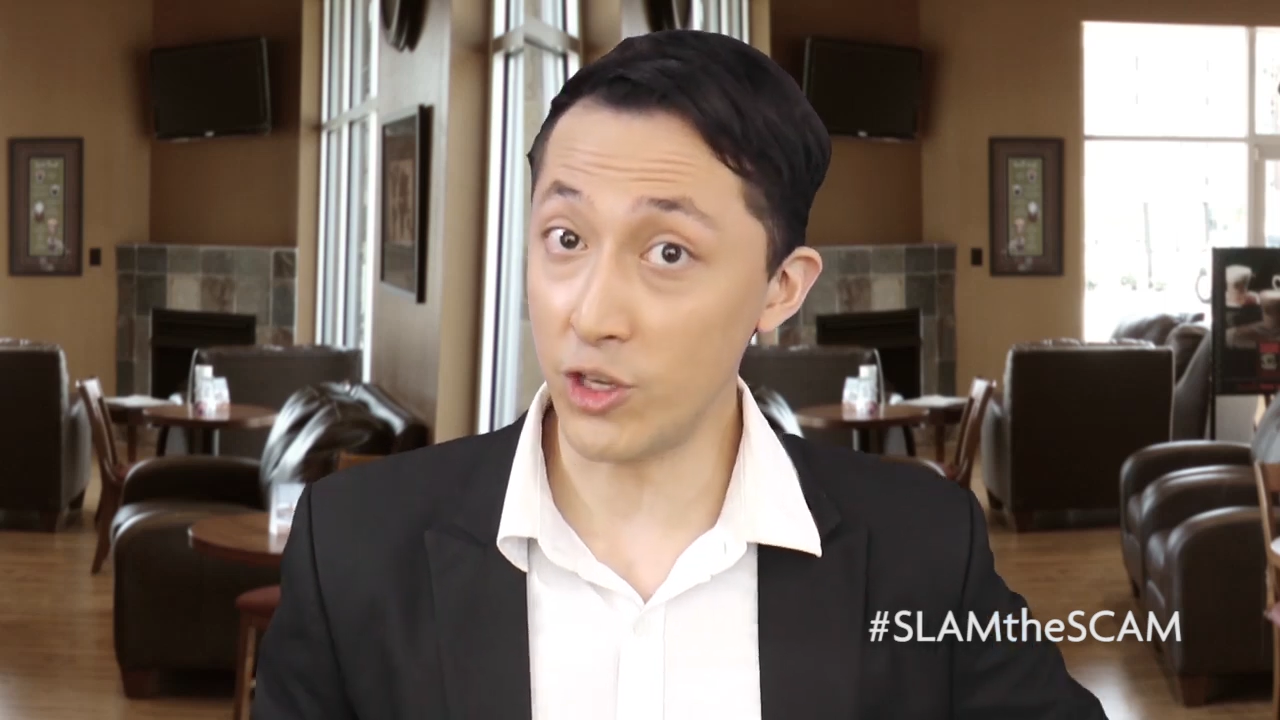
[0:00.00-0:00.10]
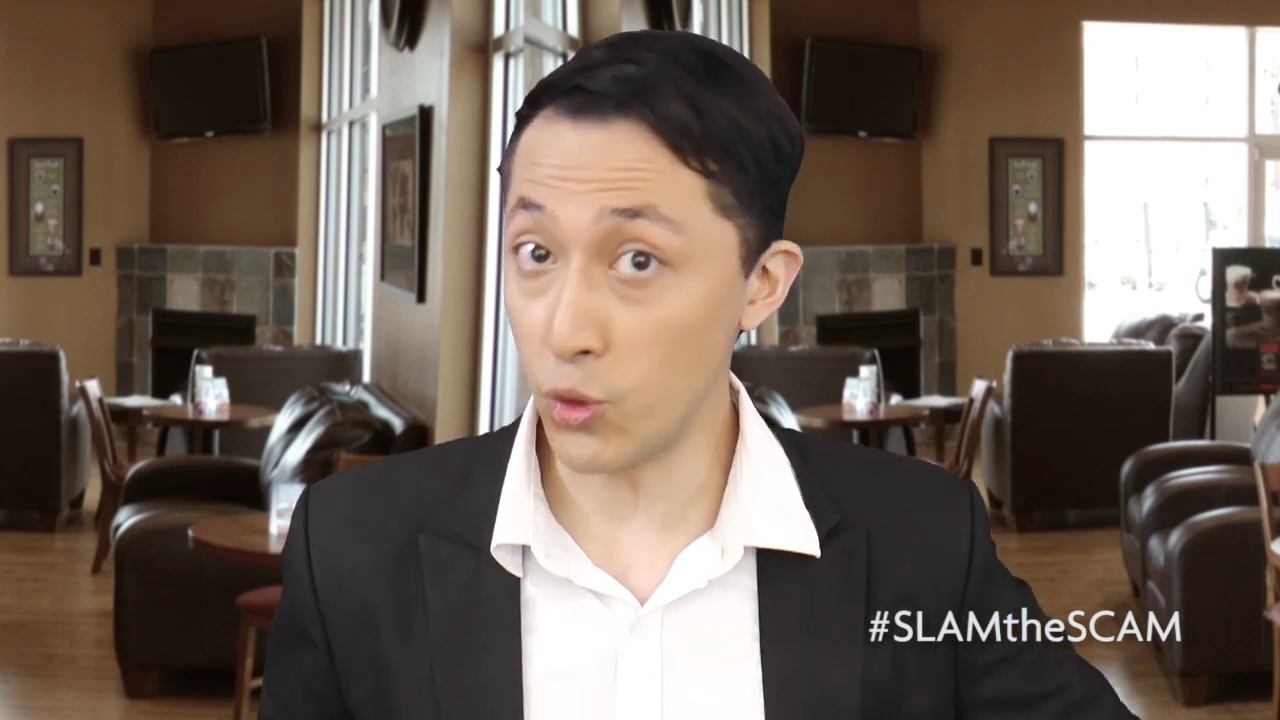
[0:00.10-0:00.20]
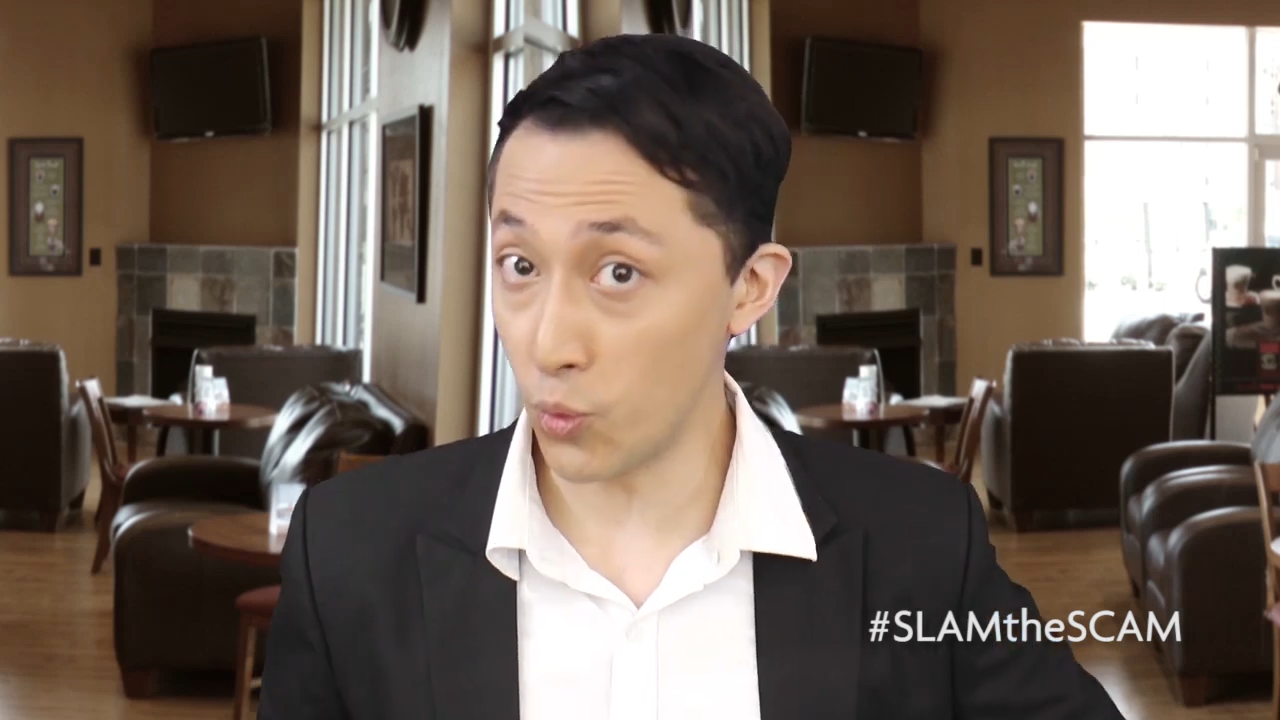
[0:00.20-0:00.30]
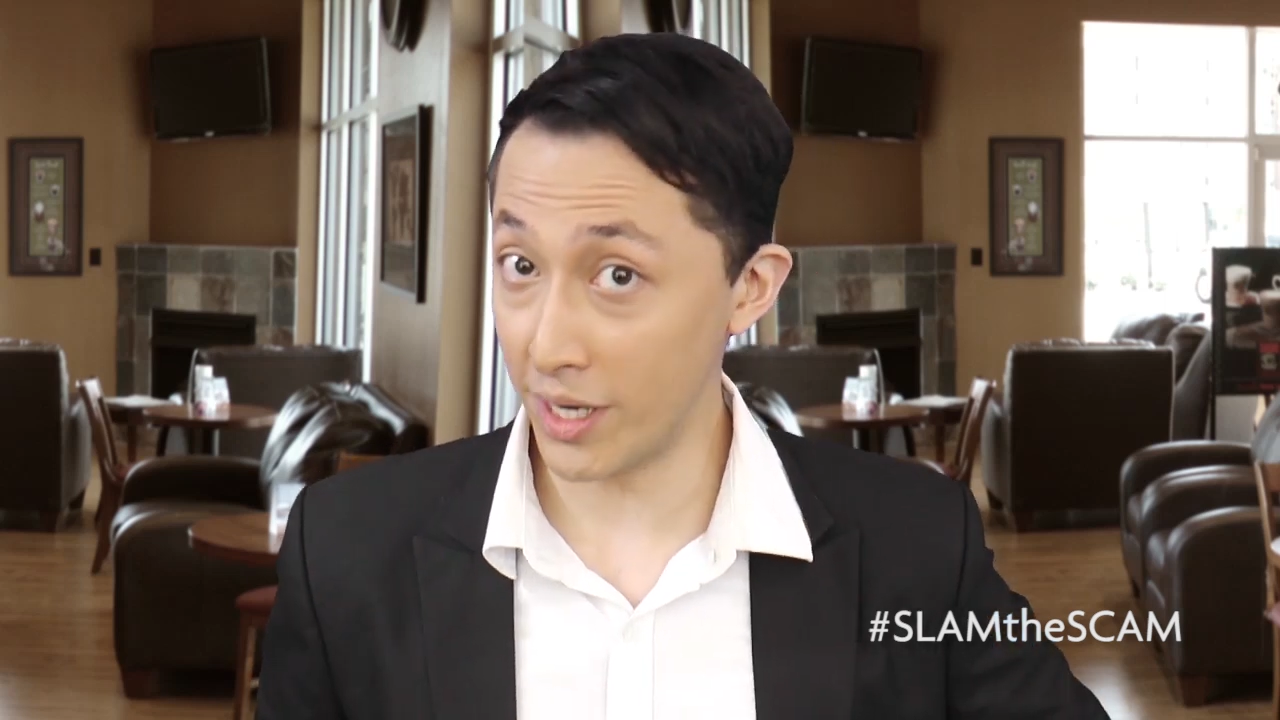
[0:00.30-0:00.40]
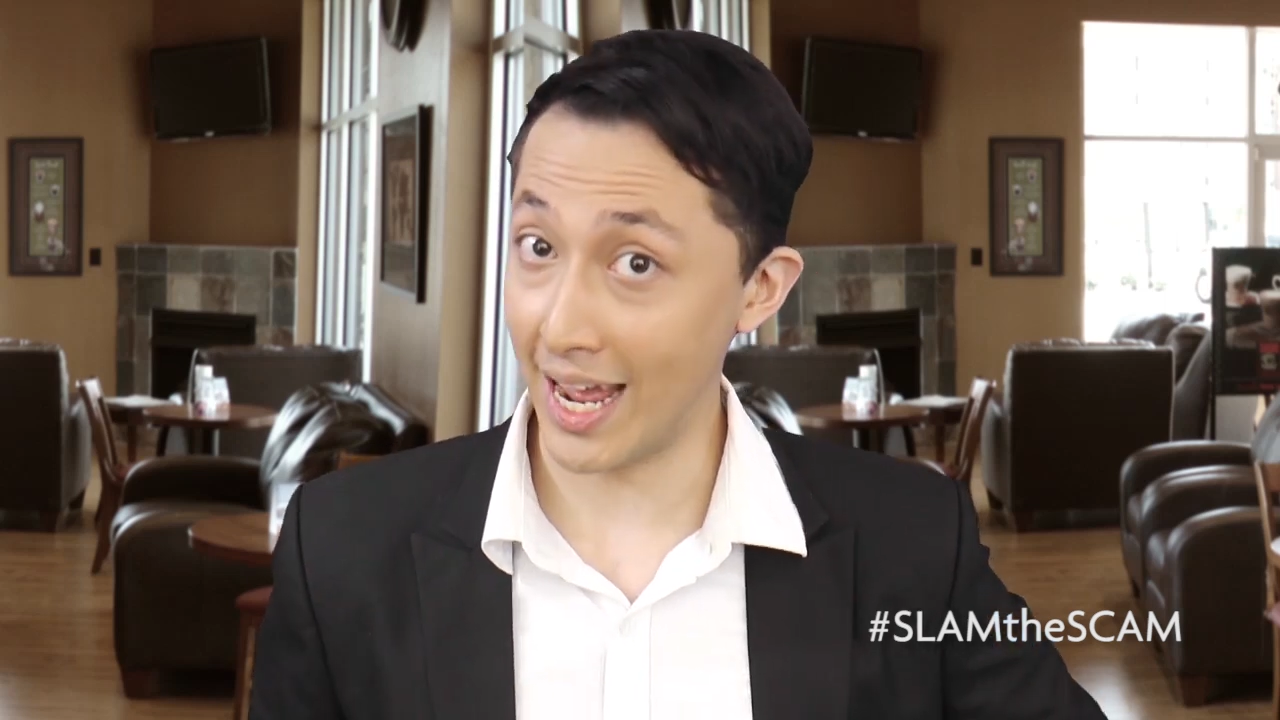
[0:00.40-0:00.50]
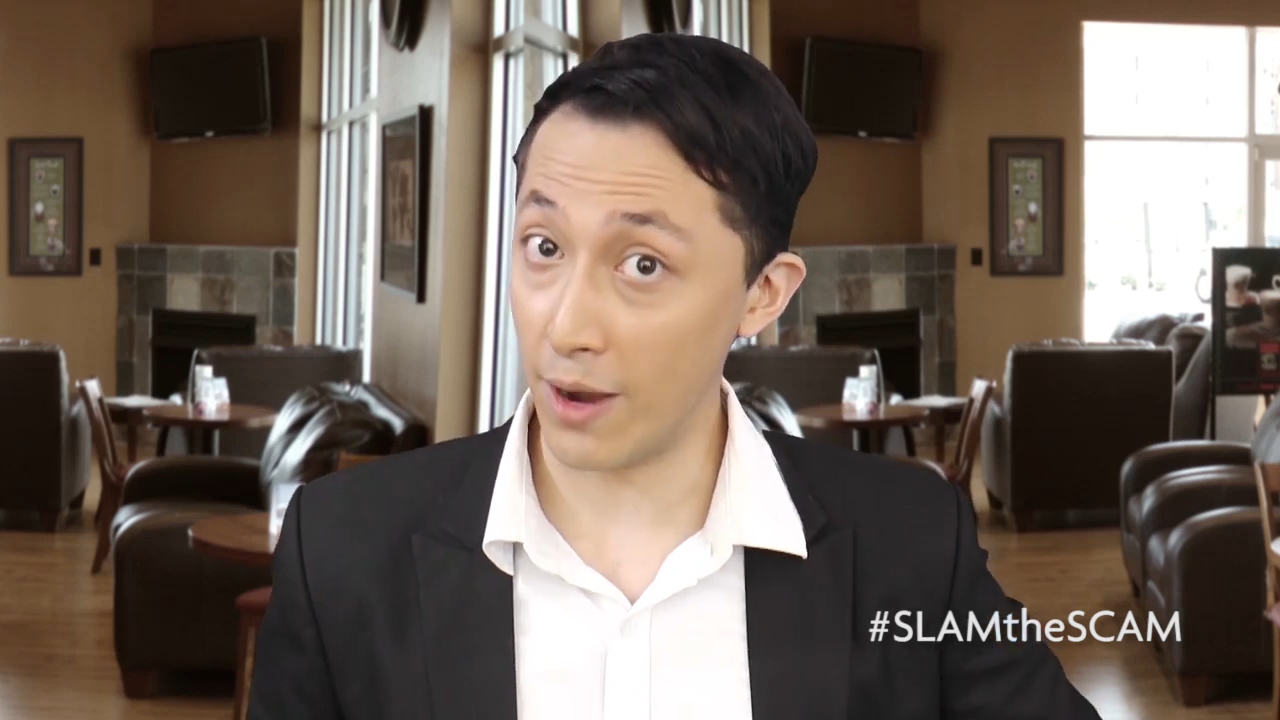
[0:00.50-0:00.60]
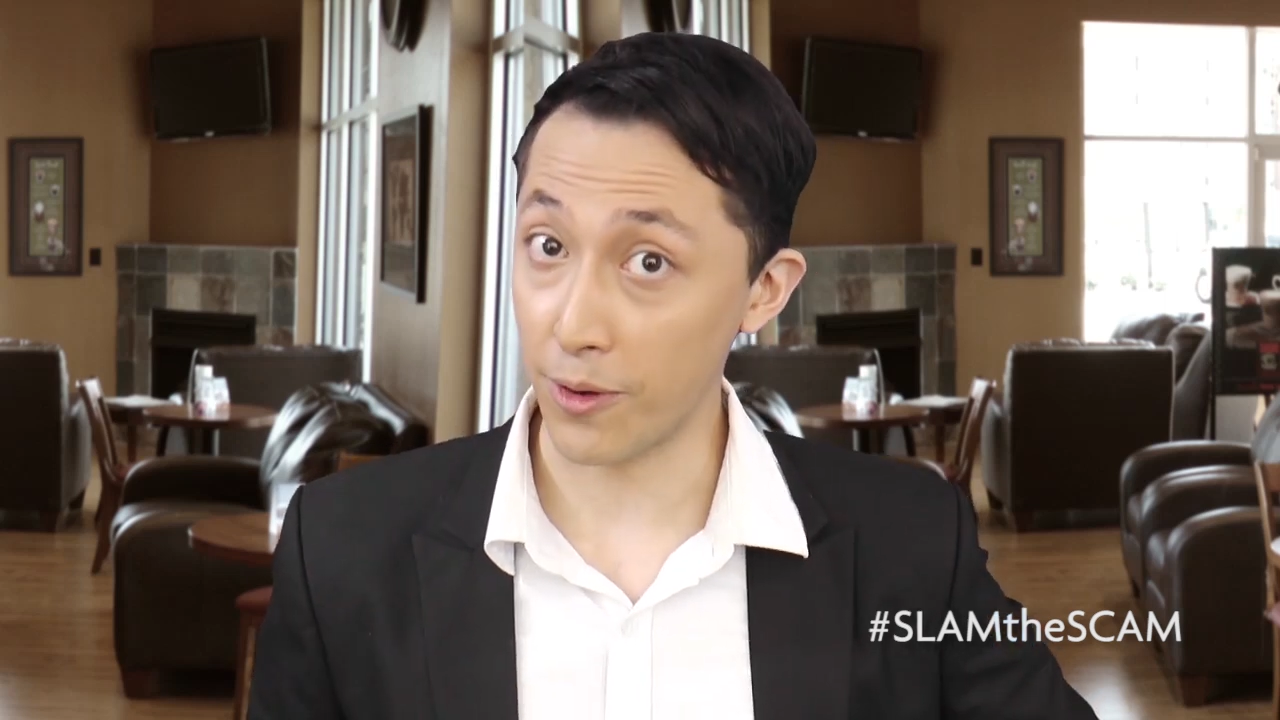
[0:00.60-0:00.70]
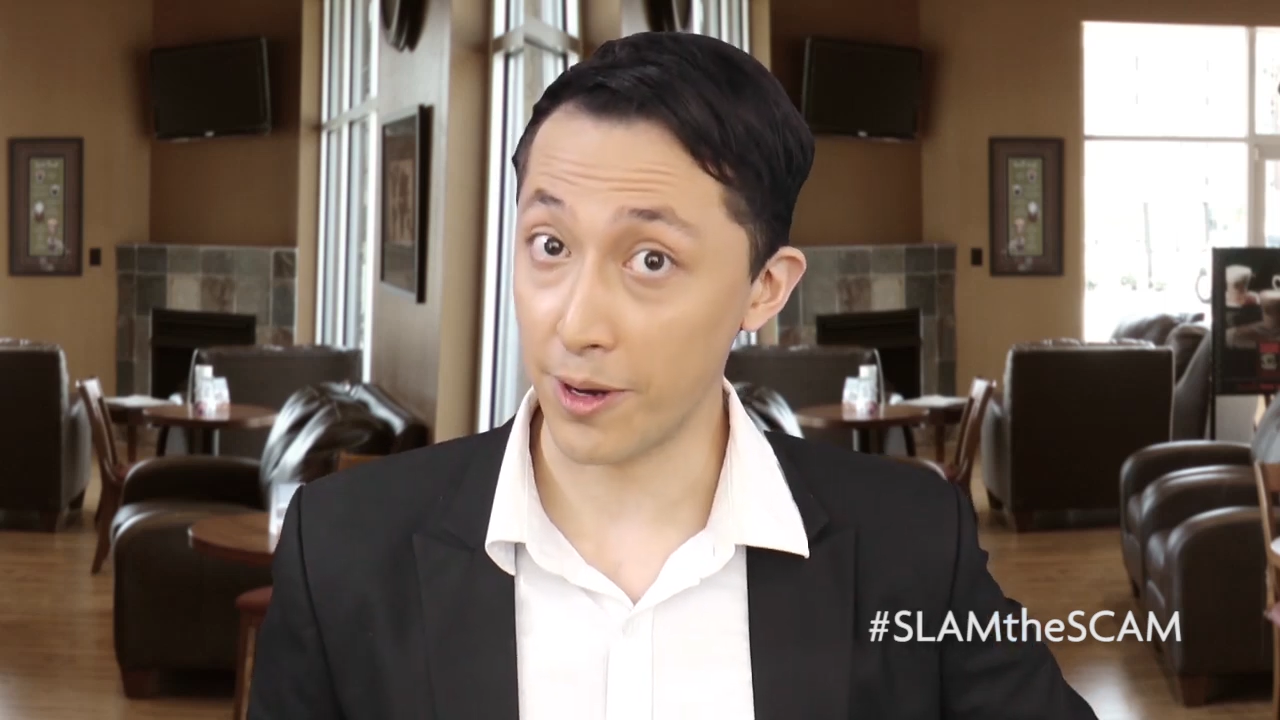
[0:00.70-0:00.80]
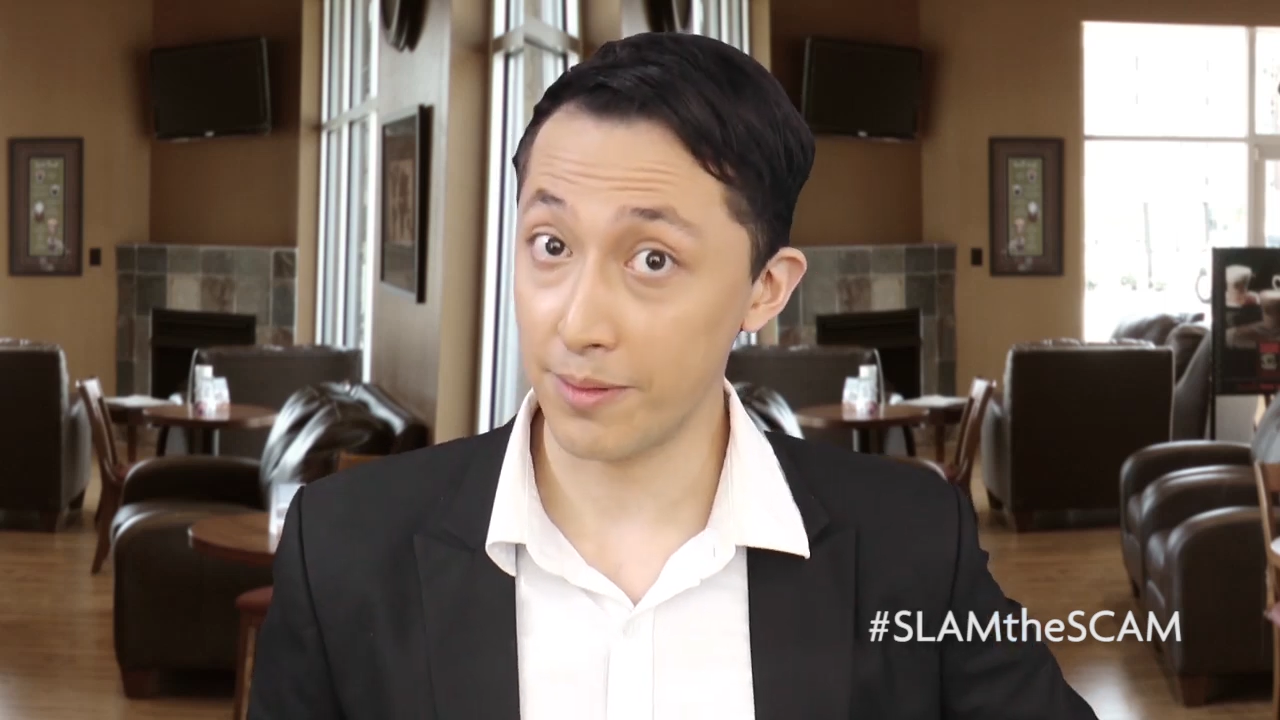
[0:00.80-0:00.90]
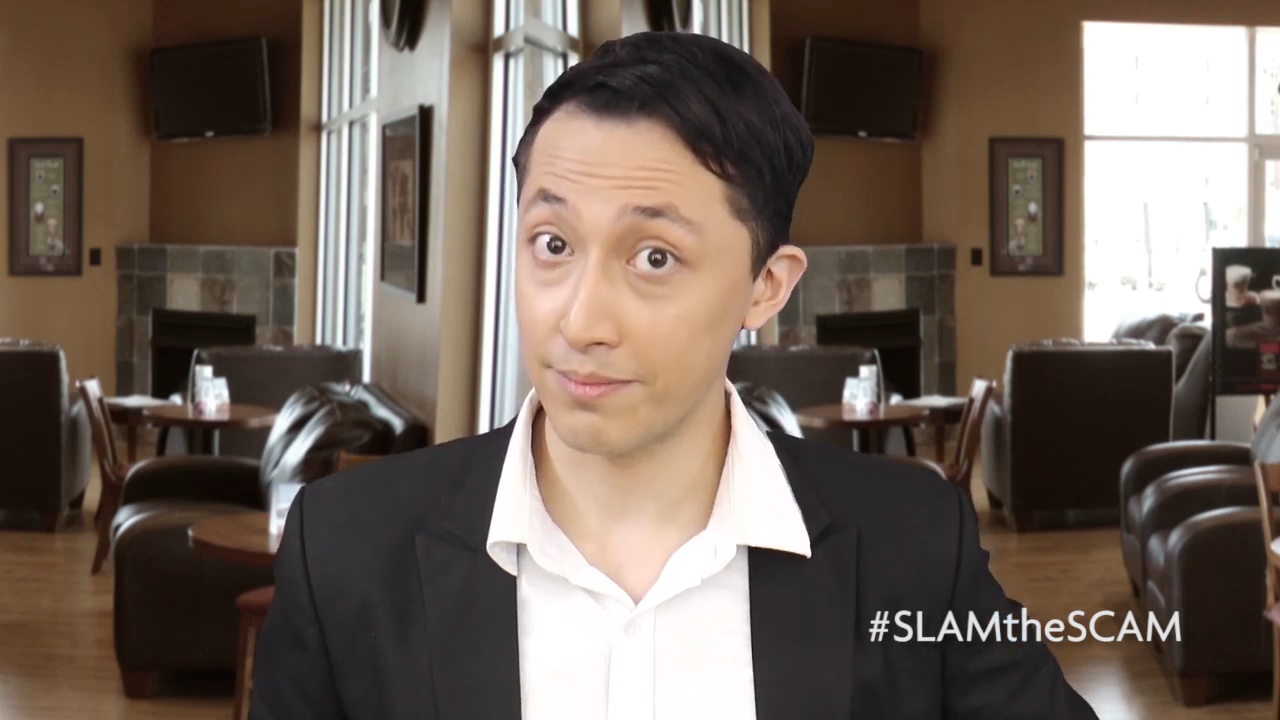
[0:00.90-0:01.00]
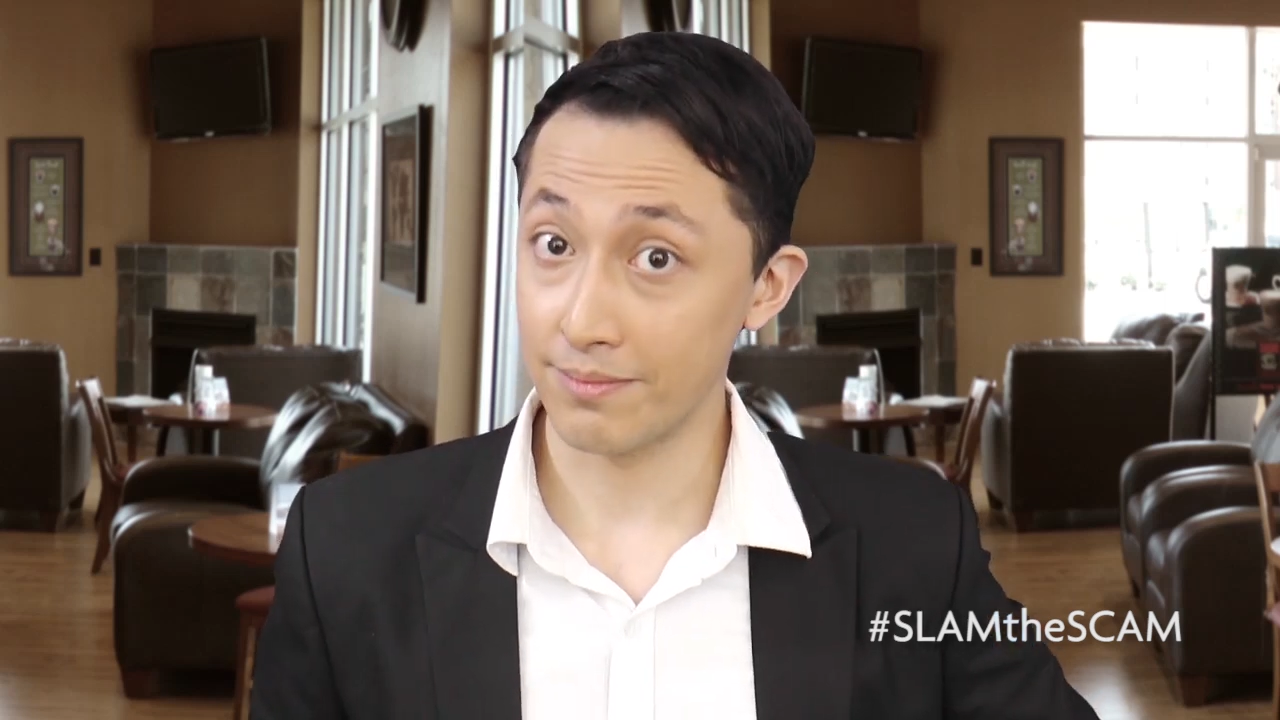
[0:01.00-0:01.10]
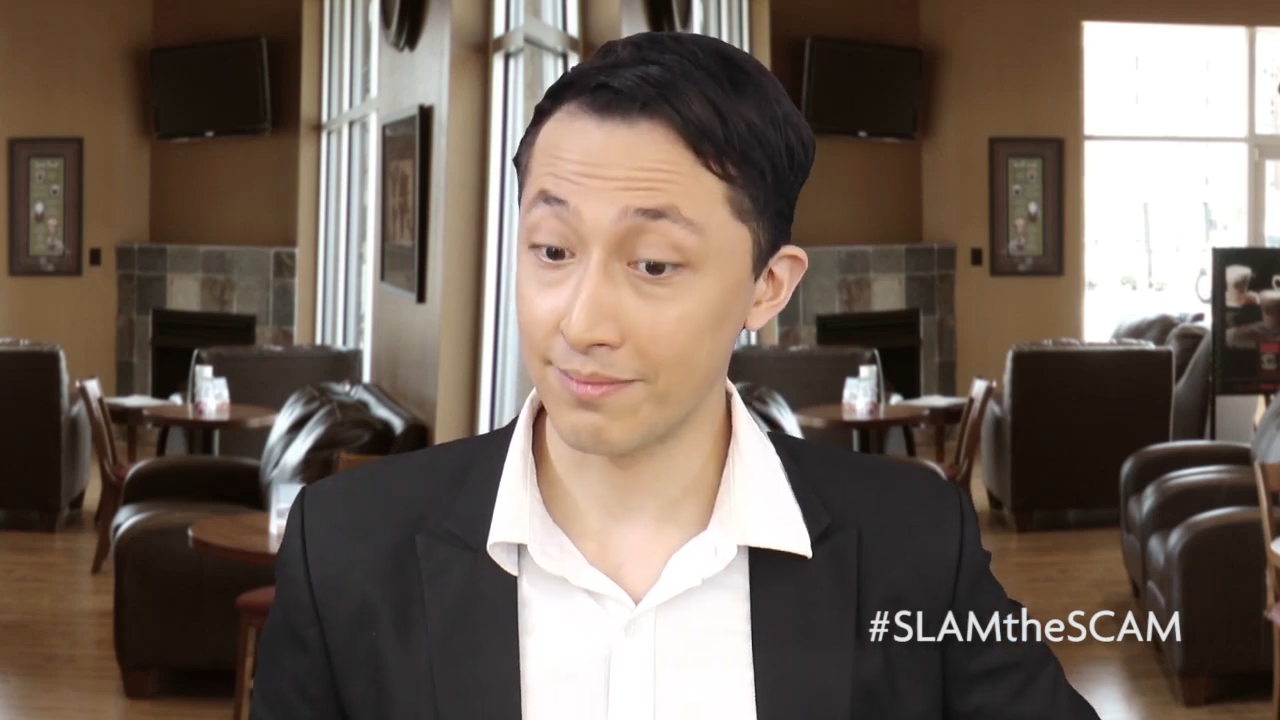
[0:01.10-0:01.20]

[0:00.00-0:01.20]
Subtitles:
you 1 hour.